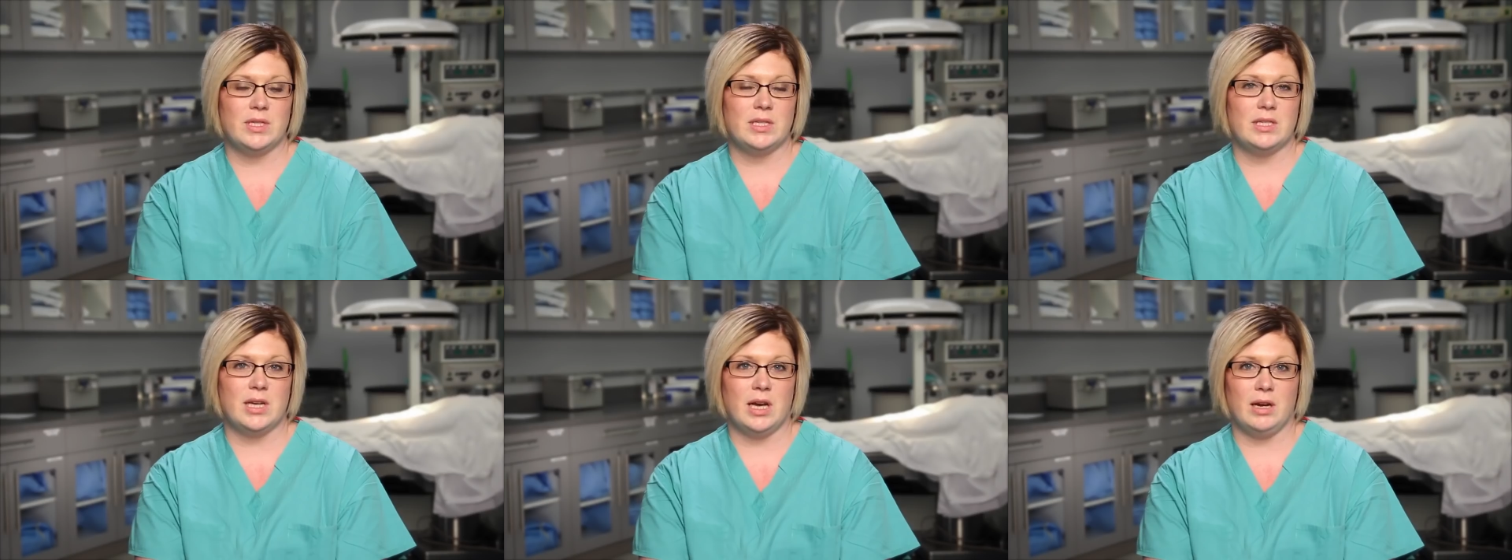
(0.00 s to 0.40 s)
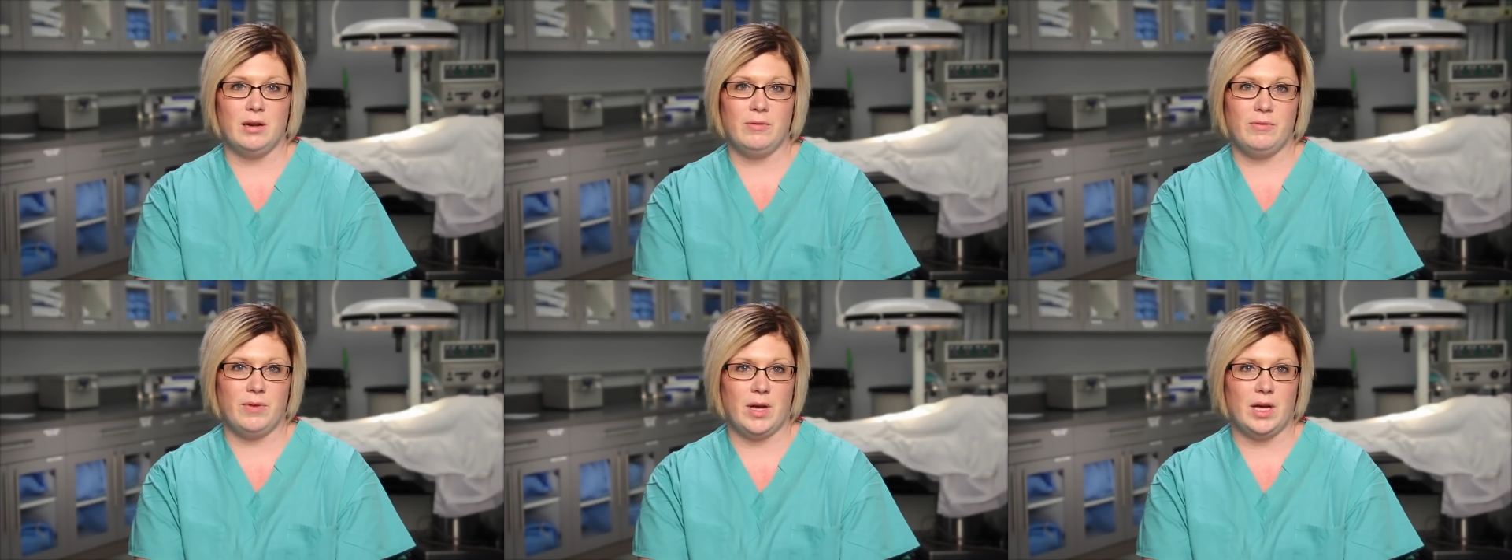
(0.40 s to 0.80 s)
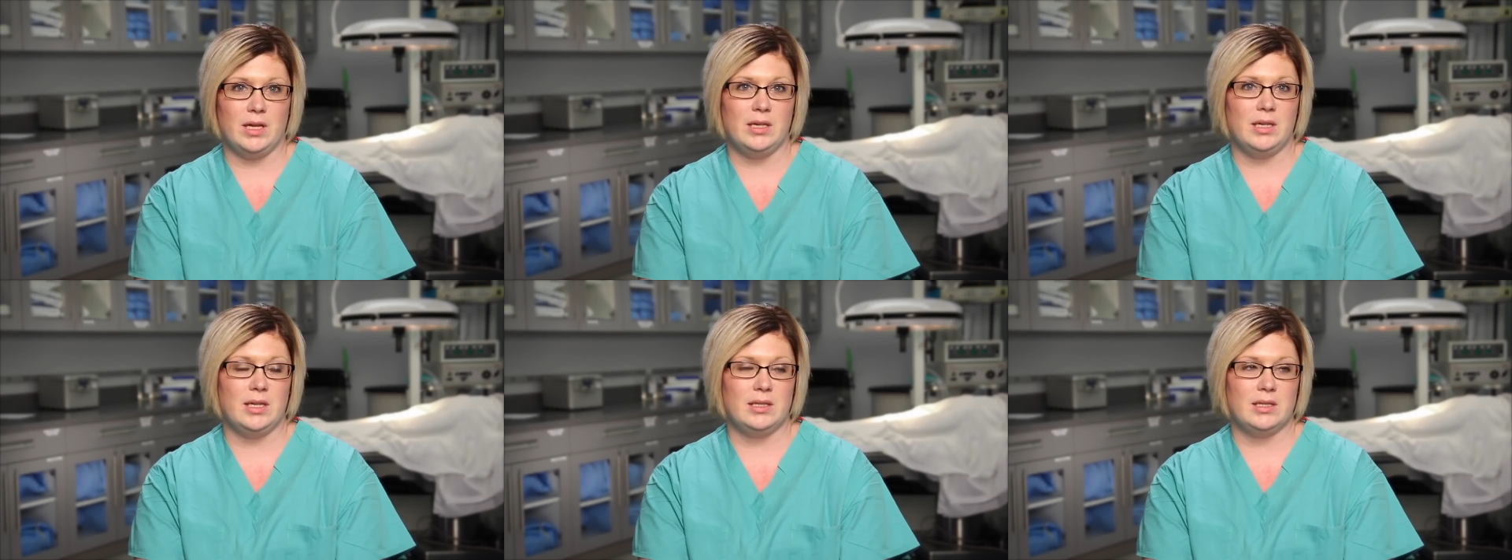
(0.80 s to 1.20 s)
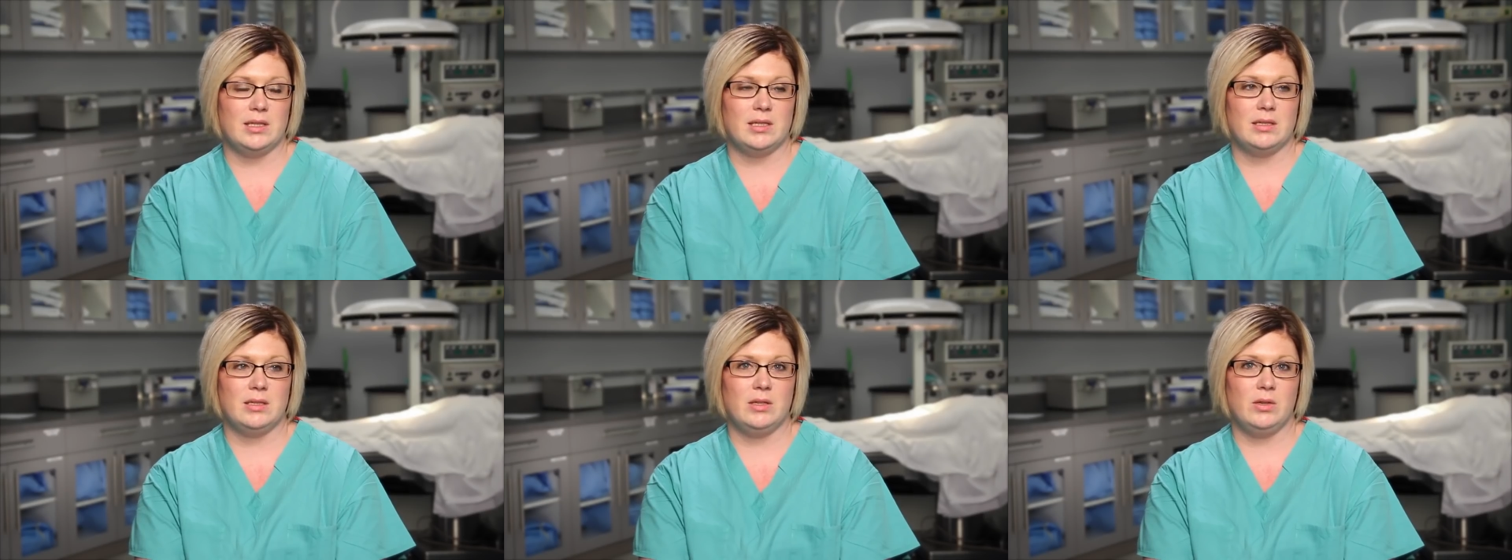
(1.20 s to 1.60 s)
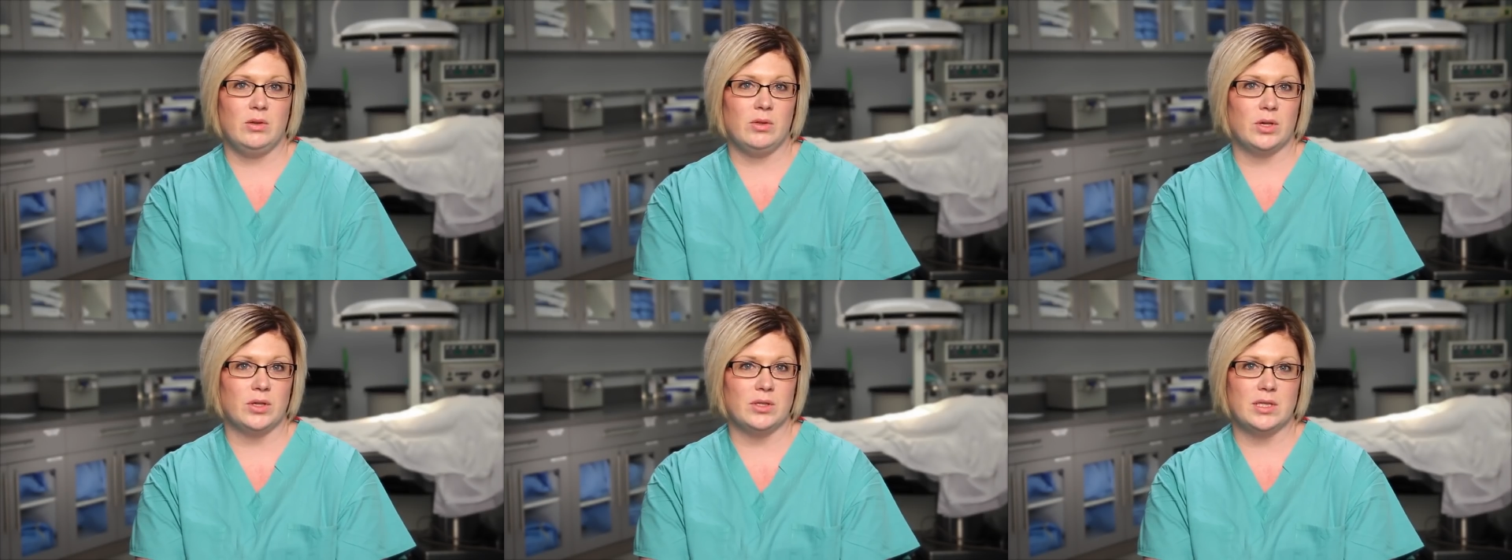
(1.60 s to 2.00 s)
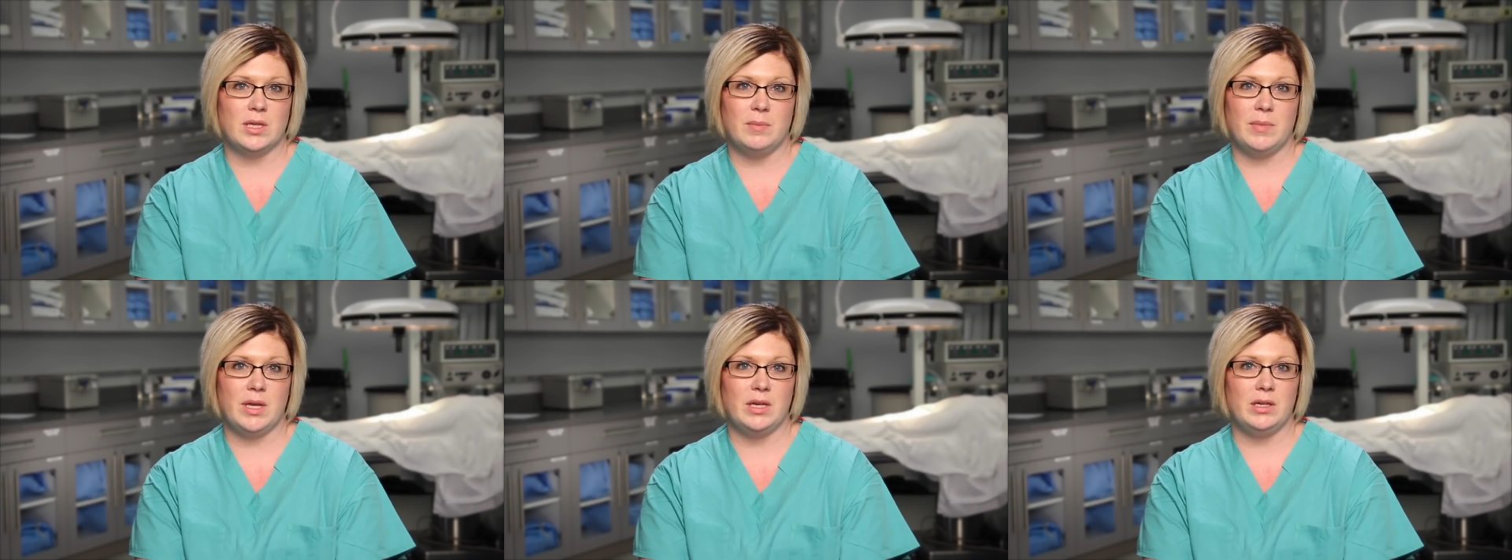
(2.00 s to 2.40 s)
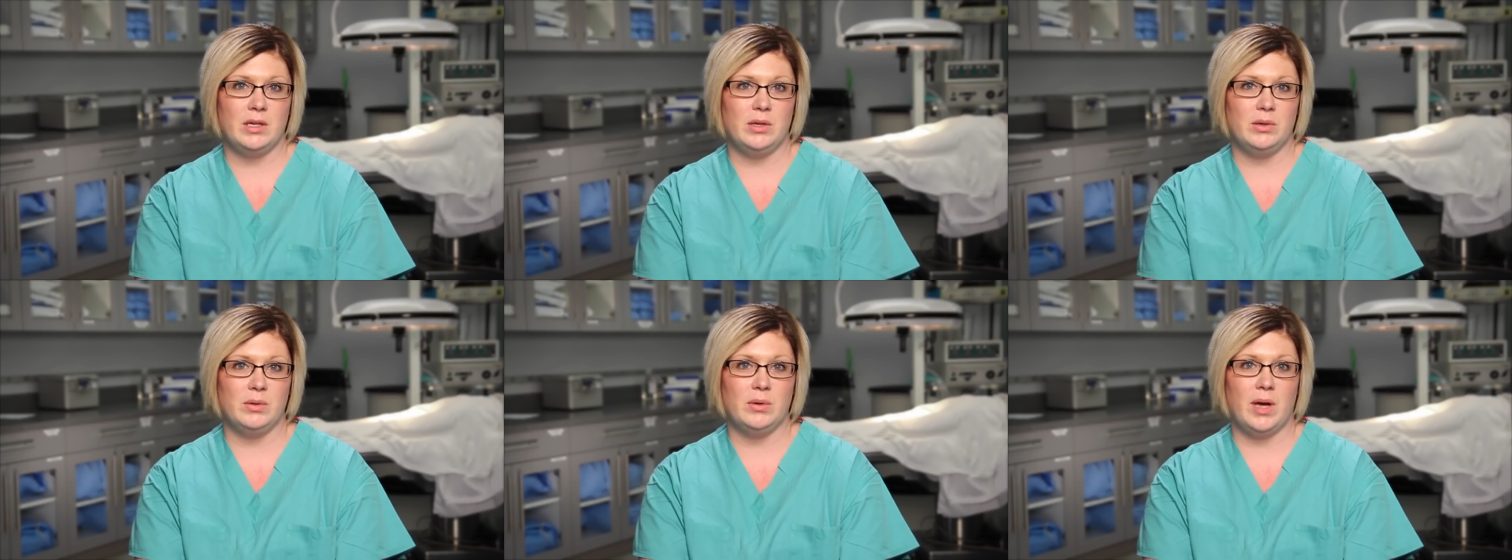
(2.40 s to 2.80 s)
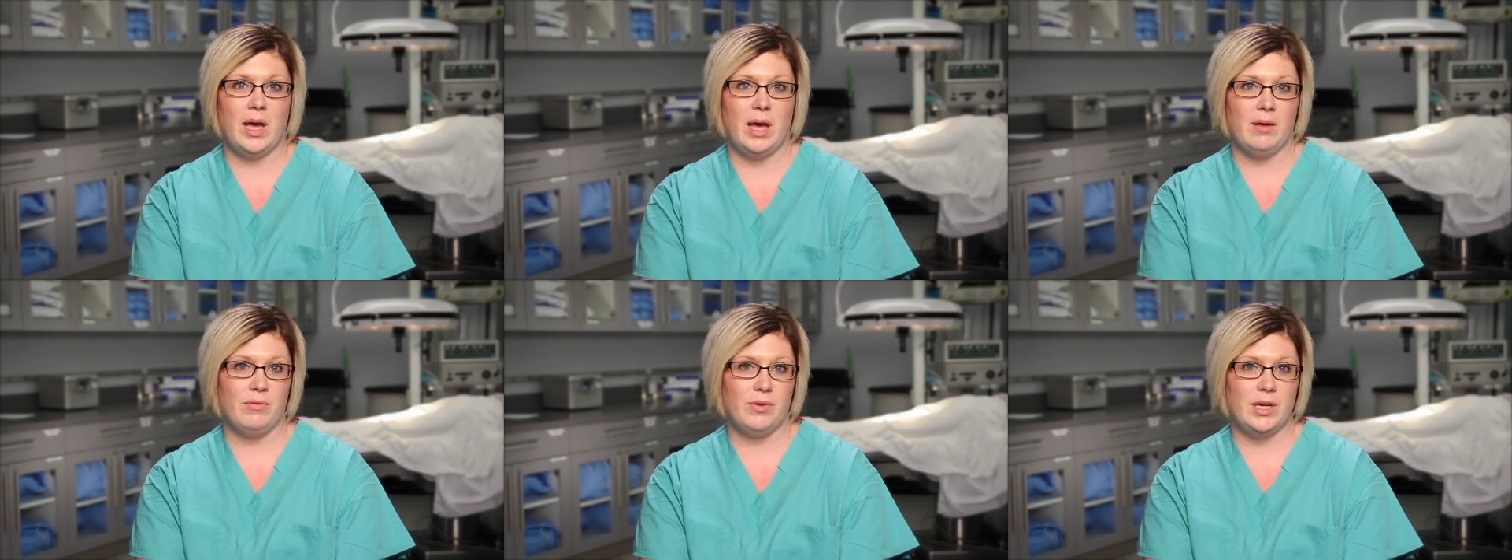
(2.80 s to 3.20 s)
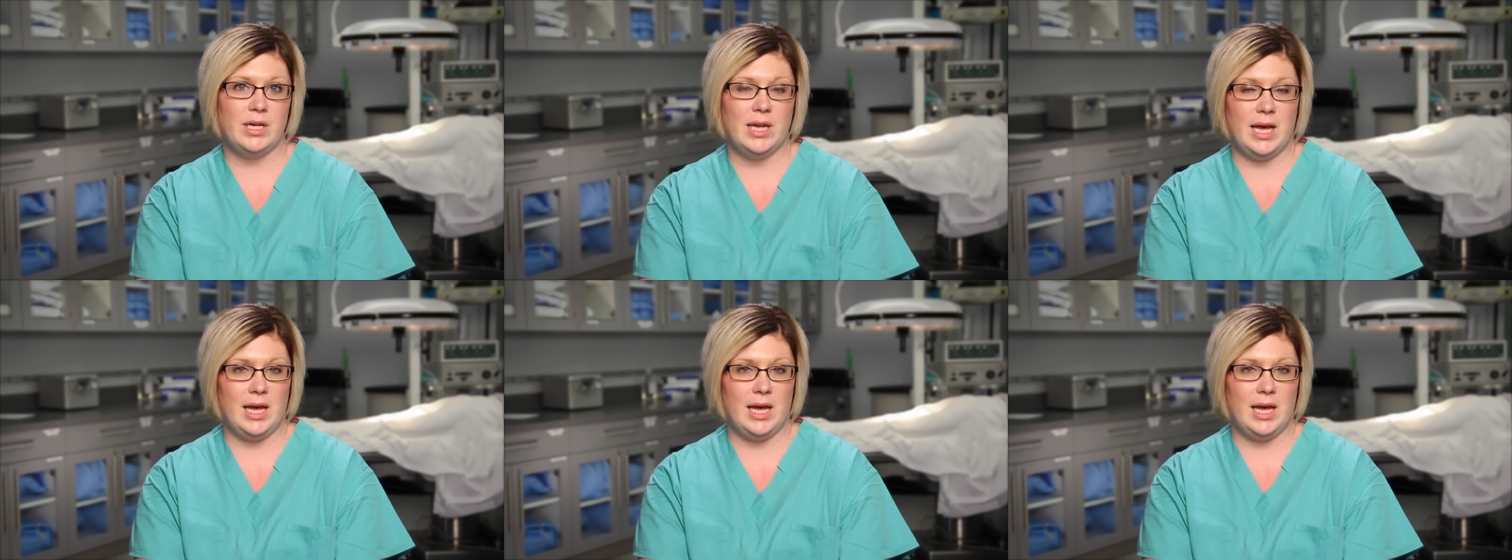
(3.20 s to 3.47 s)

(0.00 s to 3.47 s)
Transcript: is a ton of fun. It's, you learn something new every